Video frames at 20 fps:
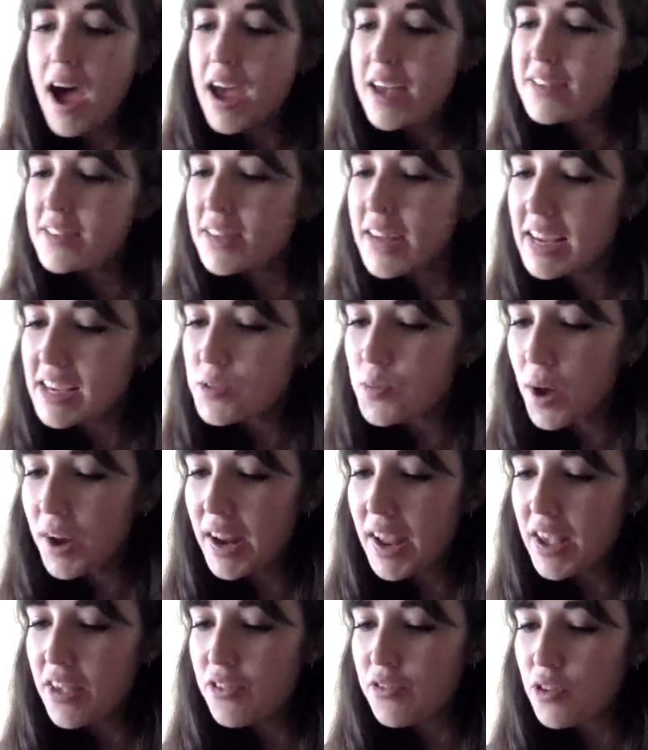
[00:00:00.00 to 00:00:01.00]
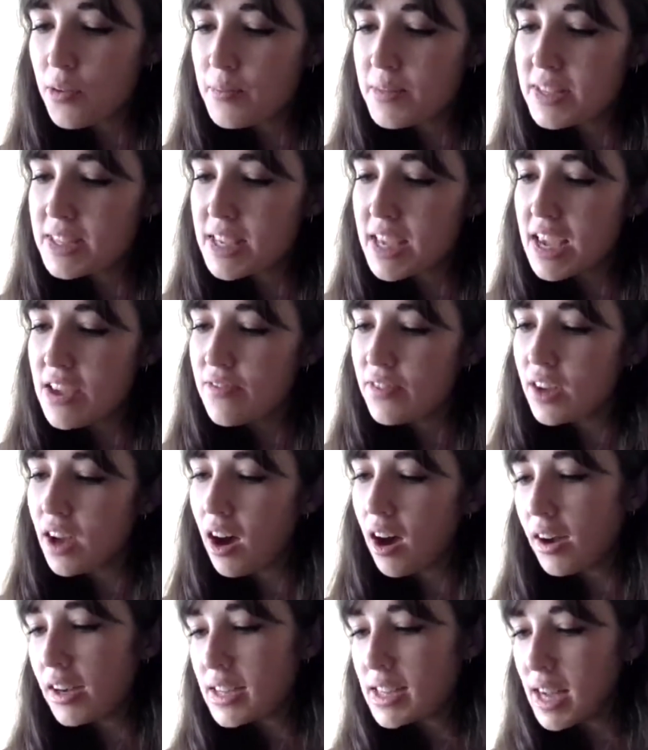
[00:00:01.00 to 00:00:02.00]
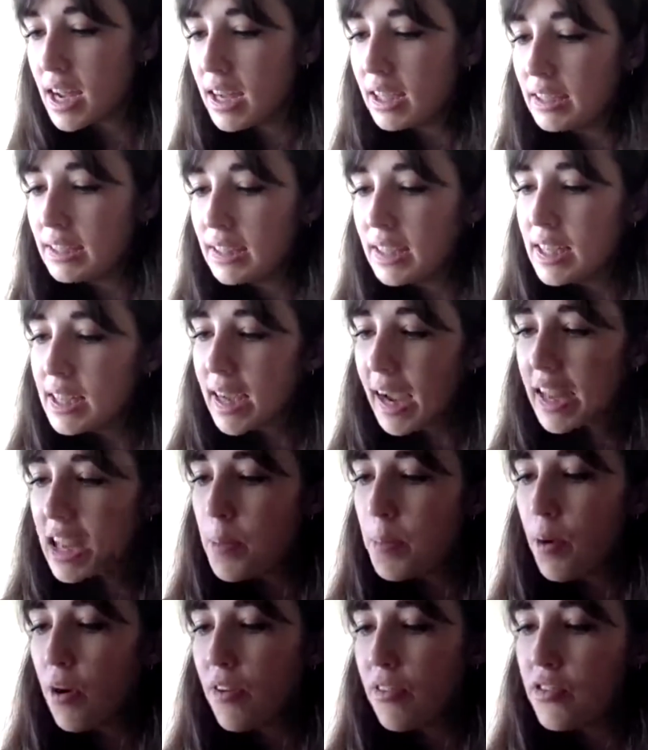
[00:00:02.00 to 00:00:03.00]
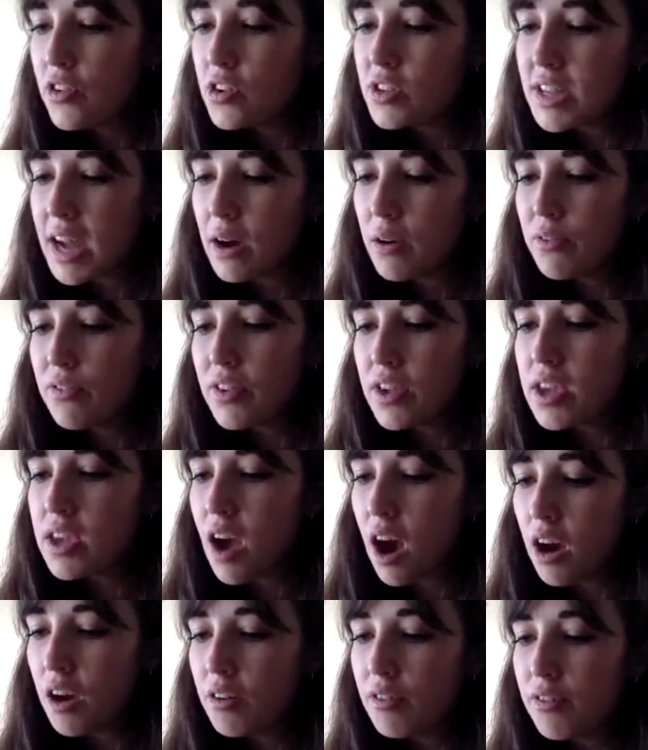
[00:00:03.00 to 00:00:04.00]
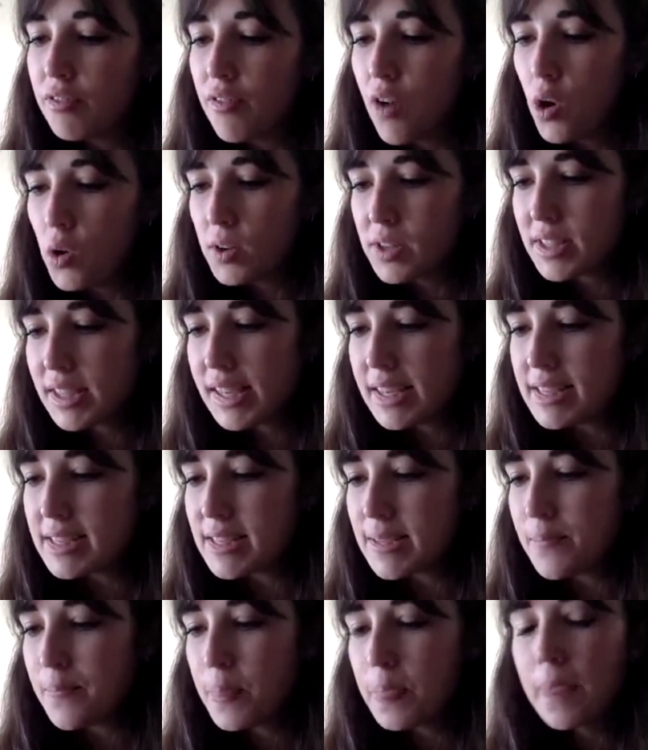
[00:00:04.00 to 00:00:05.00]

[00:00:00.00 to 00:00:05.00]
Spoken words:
So next one is from Steve Carter. Can you put food out for young foxes?